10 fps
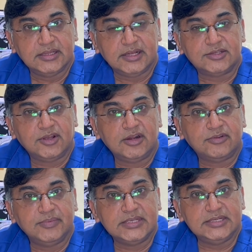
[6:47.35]
That's all
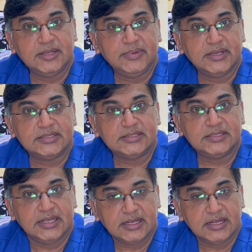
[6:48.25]
from this DBS